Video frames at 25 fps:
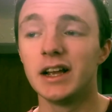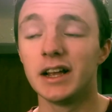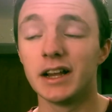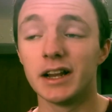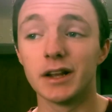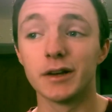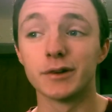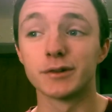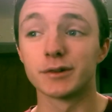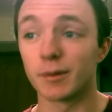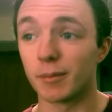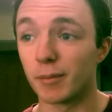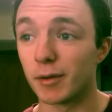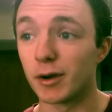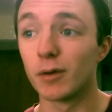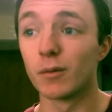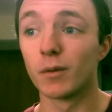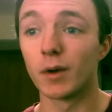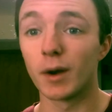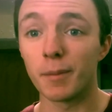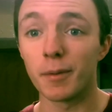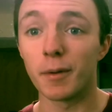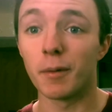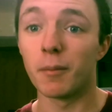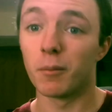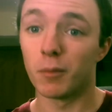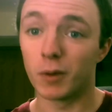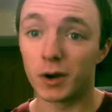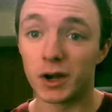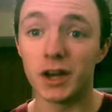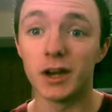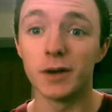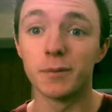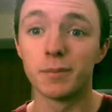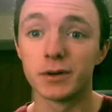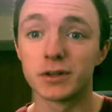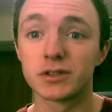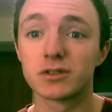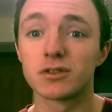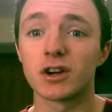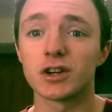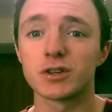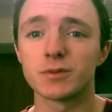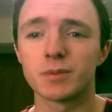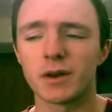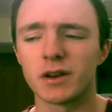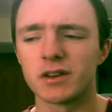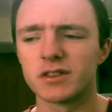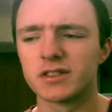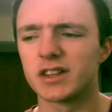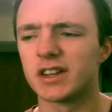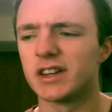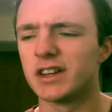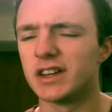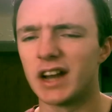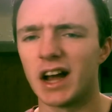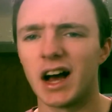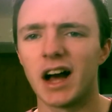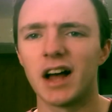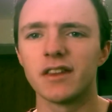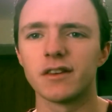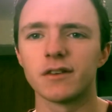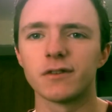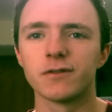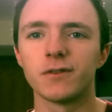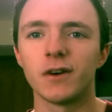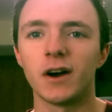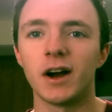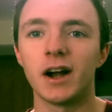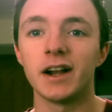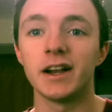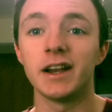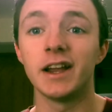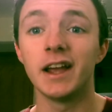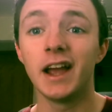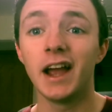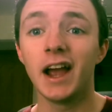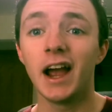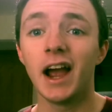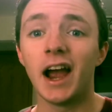He goes, I'm going to rip them. We need to put stretch panels in. Nah, they're fine.